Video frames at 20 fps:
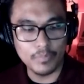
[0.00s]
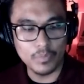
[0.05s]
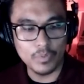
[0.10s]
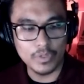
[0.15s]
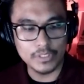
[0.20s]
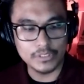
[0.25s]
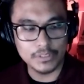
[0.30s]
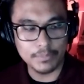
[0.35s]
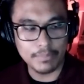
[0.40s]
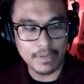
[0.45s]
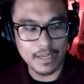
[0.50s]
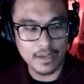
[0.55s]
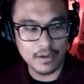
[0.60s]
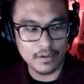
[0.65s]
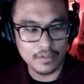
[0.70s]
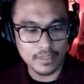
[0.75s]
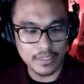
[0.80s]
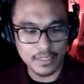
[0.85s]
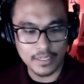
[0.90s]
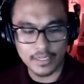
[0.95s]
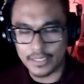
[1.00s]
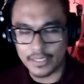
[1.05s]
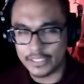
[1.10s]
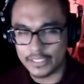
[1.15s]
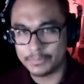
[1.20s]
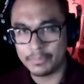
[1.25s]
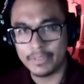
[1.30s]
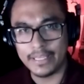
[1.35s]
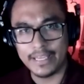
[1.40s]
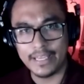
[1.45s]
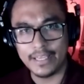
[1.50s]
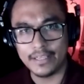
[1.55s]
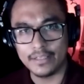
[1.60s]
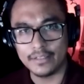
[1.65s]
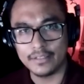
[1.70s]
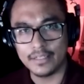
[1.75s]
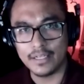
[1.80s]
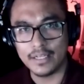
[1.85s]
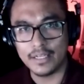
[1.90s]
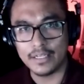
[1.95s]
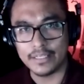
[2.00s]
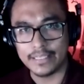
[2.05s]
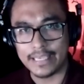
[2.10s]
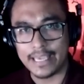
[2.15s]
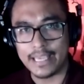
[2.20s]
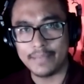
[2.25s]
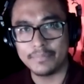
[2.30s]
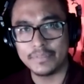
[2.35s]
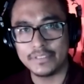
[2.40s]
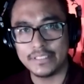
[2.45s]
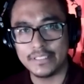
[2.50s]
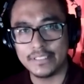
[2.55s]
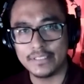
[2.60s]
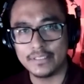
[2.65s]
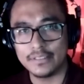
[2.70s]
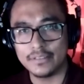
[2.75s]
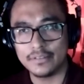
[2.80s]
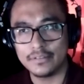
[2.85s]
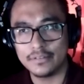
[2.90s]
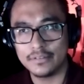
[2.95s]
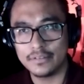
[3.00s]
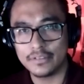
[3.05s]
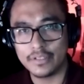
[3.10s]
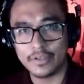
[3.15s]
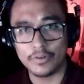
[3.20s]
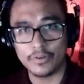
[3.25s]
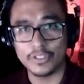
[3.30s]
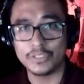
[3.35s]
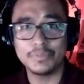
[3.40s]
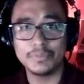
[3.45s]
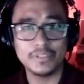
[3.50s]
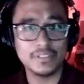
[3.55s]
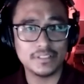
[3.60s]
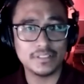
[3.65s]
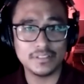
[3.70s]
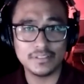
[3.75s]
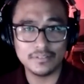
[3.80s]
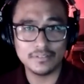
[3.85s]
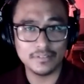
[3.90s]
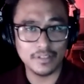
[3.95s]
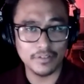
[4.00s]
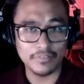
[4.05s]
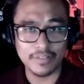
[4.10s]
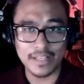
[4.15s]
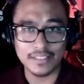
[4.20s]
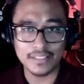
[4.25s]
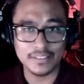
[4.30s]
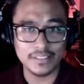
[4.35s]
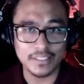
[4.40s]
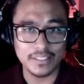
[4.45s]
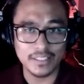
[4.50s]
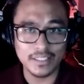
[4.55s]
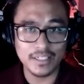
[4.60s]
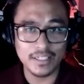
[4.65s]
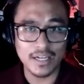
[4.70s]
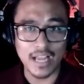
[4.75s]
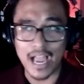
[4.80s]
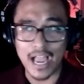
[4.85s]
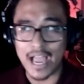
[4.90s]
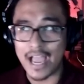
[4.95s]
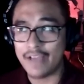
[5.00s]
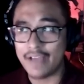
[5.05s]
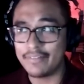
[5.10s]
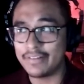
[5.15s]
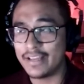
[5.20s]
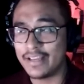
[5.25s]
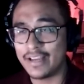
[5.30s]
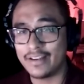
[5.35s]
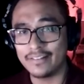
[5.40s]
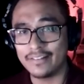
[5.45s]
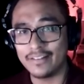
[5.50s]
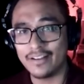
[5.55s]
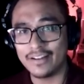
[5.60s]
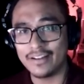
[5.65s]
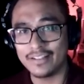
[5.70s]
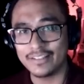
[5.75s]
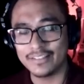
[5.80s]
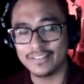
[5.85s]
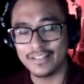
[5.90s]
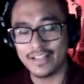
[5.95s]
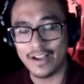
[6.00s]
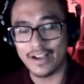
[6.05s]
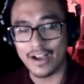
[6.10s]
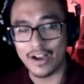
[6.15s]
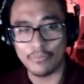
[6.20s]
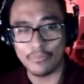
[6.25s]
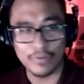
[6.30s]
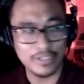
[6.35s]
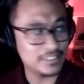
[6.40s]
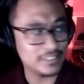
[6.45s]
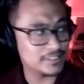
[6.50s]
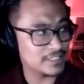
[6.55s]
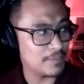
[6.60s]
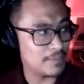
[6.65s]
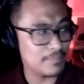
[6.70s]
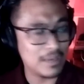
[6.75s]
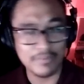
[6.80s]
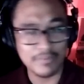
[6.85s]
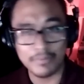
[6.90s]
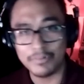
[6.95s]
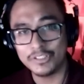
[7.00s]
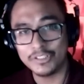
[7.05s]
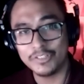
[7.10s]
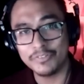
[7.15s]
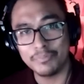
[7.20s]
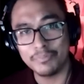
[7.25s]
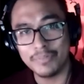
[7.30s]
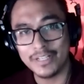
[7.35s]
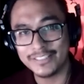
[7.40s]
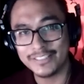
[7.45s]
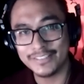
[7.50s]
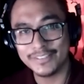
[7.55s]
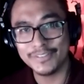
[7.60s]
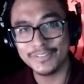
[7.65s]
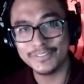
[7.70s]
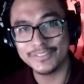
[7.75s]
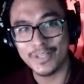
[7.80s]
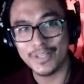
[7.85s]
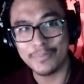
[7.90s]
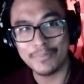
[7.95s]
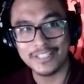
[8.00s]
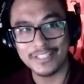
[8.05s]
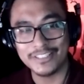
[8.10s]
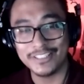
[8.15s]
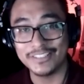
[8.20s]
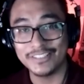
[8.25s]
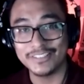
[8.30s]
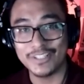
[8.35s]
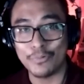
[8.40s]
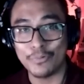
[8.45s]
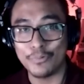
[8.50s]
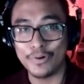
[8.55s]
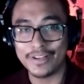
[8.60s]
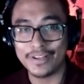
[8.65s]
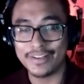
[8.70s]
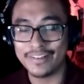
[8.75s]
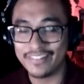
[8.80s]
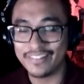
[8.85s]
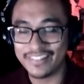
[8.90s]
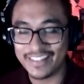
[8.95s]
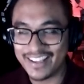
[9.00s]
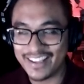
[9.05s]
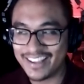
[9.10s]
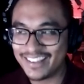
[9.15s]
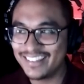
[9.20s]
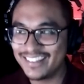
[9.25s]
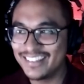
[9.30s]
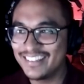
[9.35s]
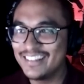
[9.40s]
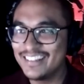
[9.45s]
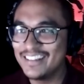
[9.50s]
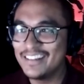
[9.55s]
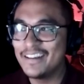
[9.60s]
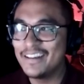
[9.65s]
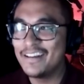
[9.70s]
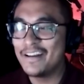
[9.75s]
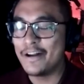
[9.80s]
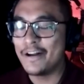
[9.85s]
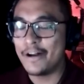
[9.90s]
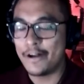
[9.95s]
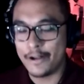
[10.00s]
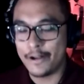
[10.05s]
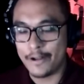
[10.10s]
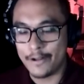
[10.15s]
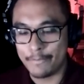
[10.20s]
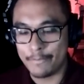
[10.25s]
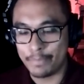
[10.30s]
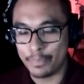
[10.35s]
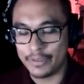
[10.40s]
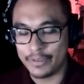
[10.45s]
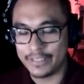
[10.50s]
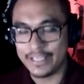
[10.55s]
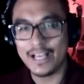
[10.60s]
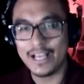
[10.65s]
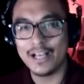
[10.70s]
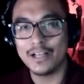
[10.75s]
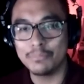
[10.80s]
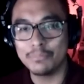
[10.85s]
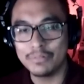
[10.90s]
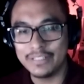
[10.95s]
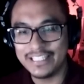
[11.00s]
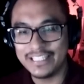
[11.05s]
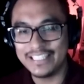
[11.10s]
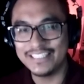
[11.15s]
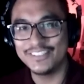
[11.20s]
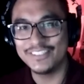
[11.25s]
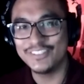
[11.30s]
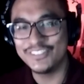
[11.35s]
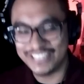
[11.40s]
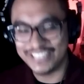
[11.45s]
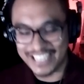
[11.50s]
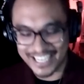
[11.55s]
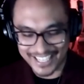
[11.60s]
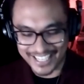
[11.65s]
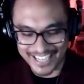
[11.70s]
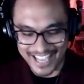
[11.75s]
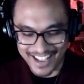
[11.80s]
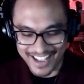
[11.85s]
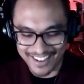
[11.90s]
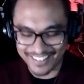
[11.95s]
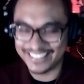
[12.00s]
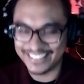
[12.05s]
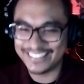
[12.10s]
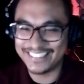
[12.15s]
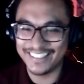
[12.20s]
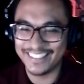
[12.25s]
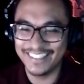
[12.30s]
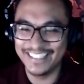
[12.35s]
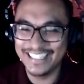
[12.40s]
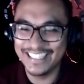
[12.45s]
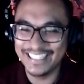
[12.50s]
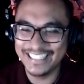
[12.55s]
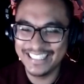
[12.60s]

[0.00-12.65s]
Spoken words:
was about us playing games in Christmas of last year. I haven't had a lot of. We just got back from a trip in Mexico, so I'm actually going to start working on that. But yeah, please do check it out. So